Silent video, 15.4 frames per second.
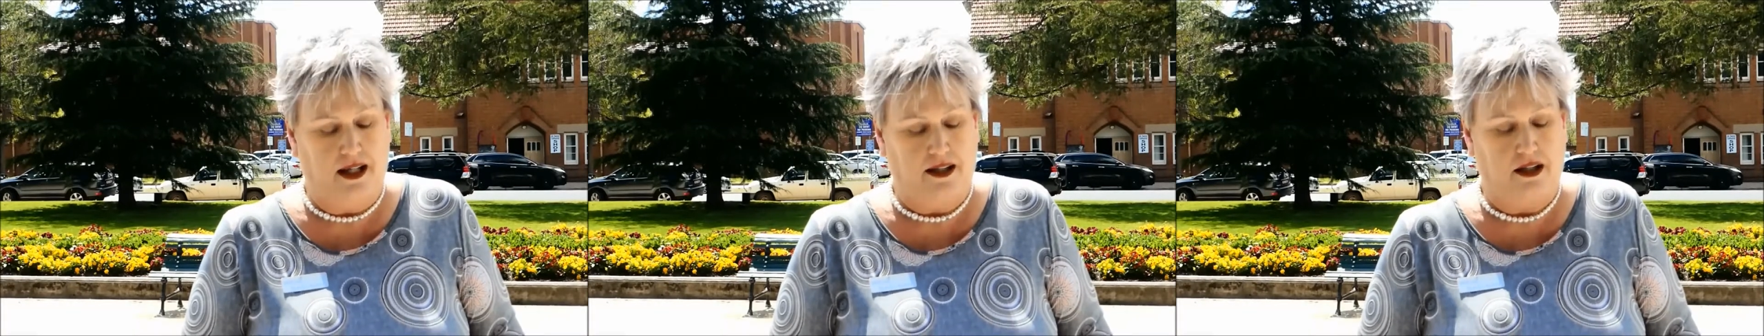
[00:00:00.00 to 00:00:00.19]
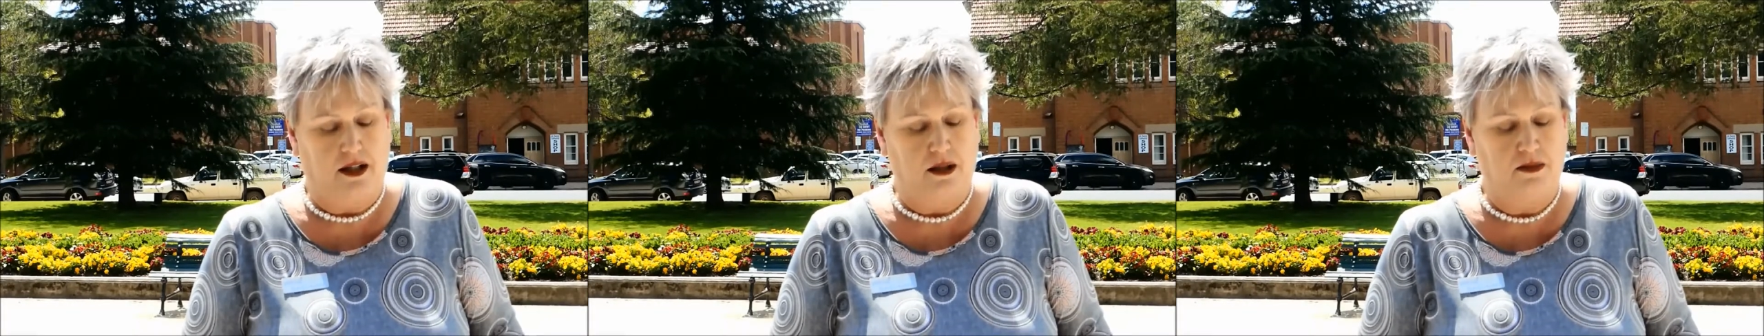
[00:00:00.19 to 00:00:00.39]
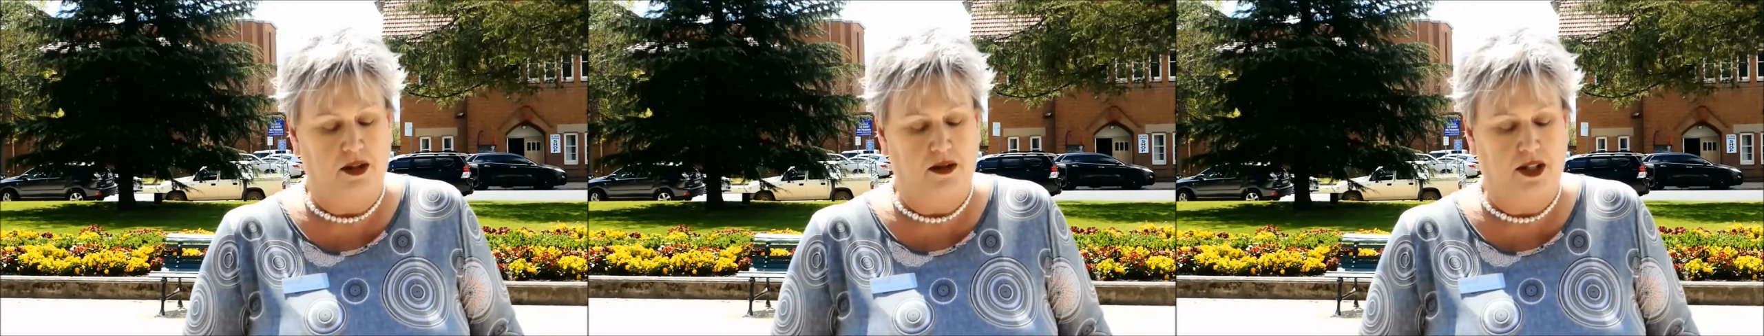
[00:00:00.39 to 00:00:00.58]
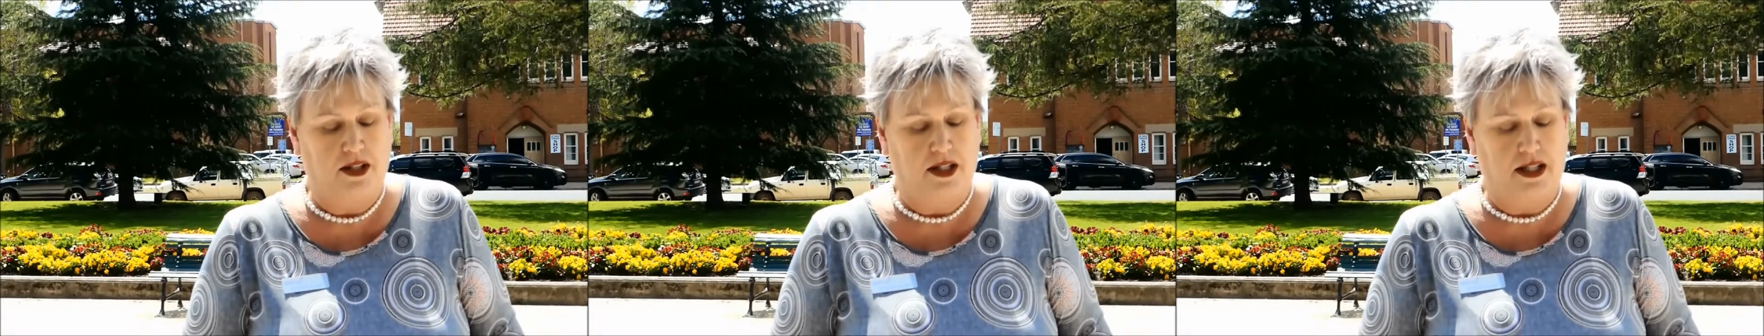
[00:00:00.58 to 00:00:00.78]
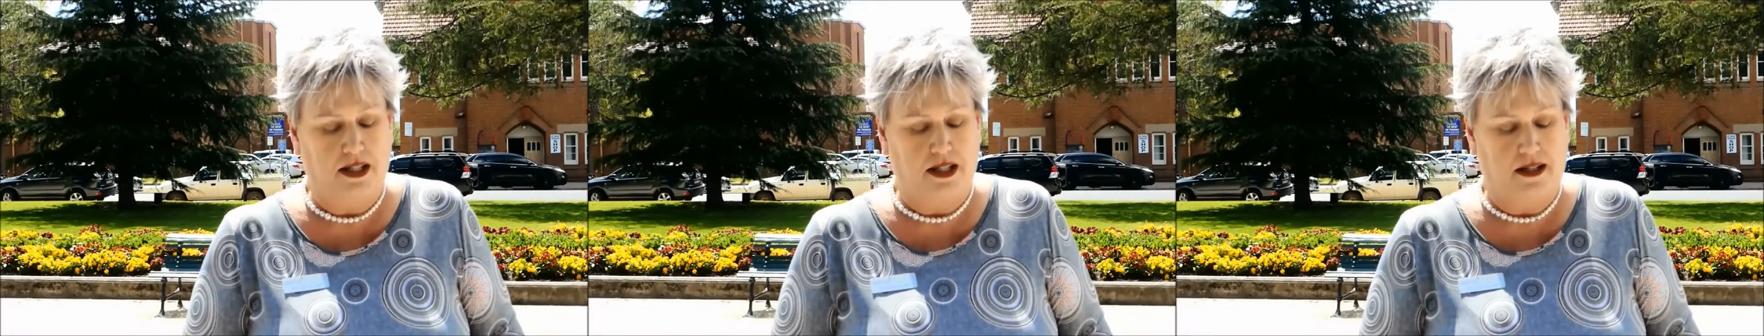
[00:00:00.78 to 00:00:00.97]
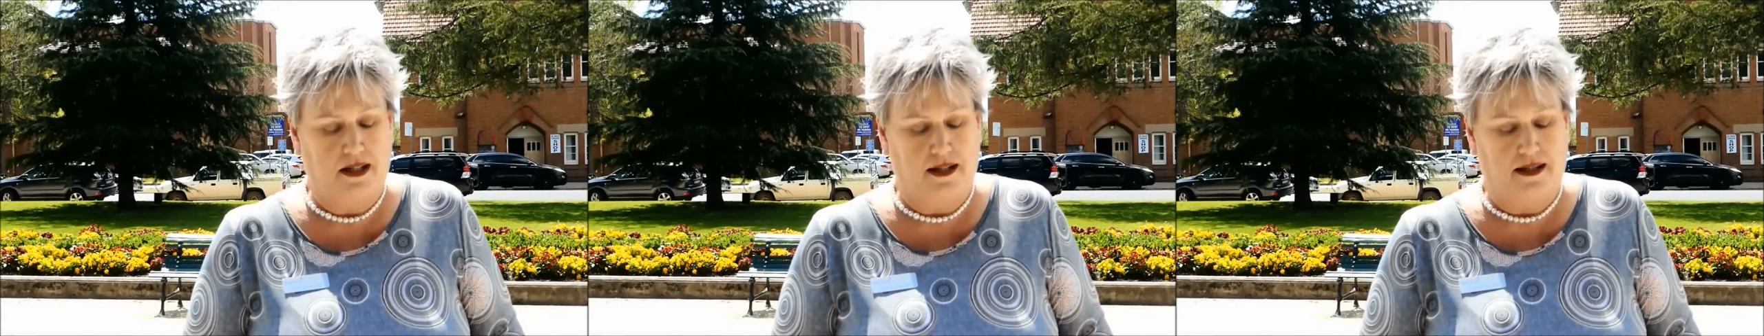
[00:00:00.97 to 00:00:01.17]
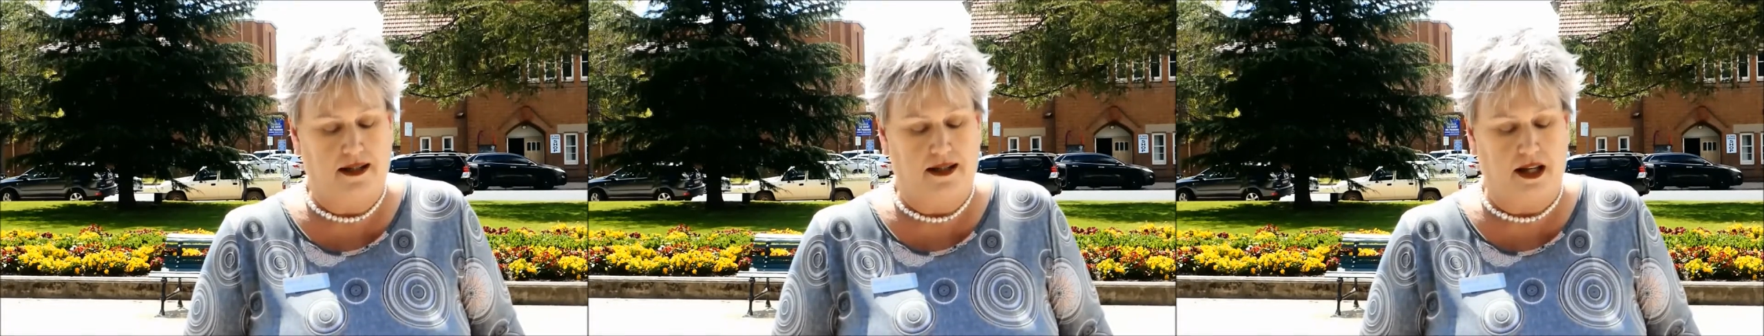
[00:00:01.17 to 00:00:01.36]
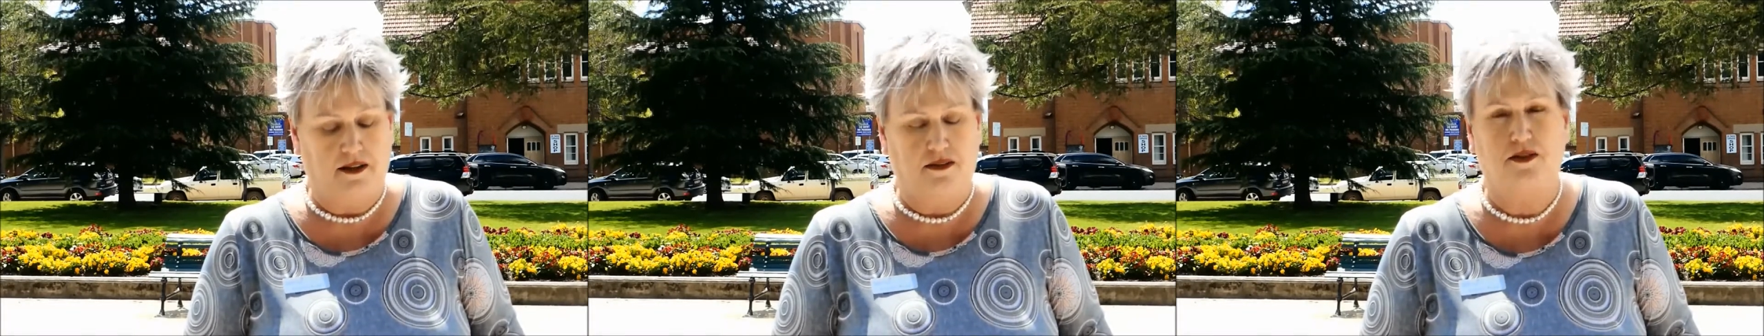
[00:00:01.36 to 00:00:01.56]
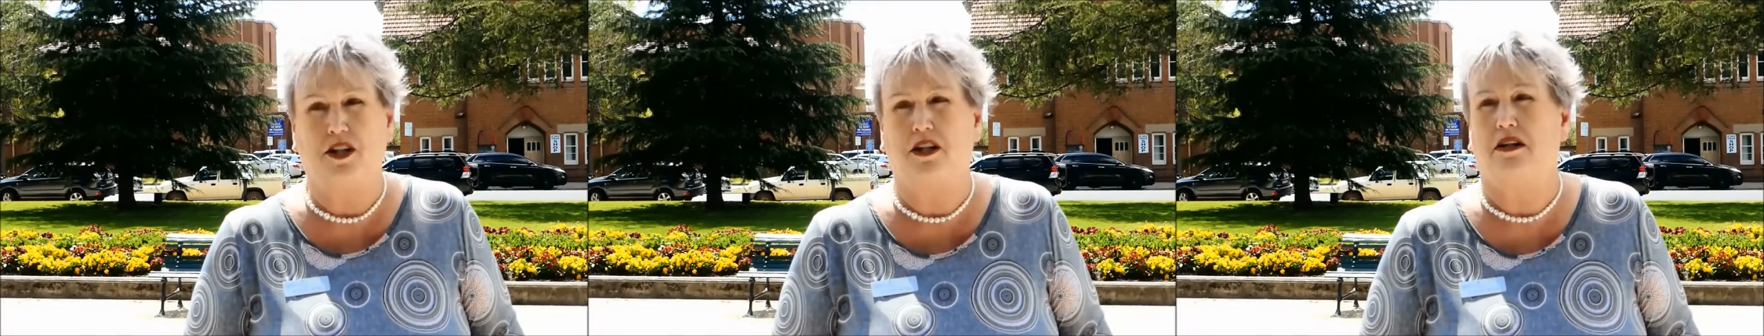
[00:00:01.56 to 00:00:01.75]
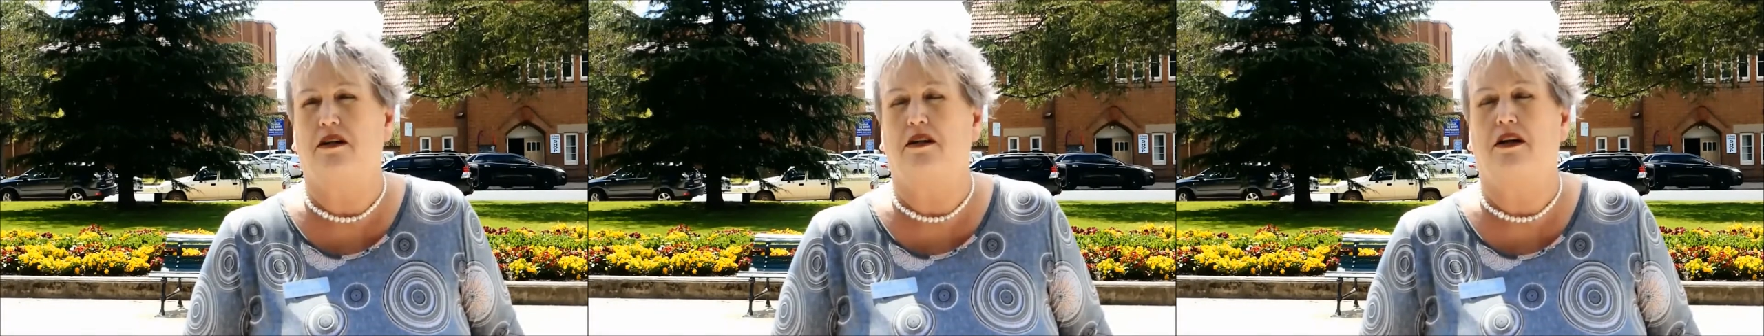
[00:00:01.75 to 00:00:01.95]
Community
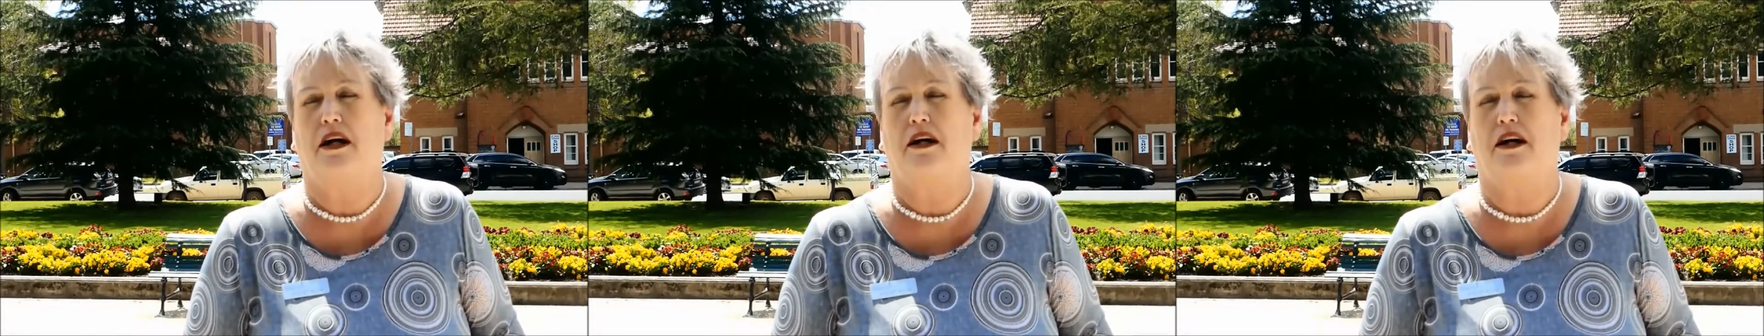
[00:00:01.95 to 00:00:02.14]
Safety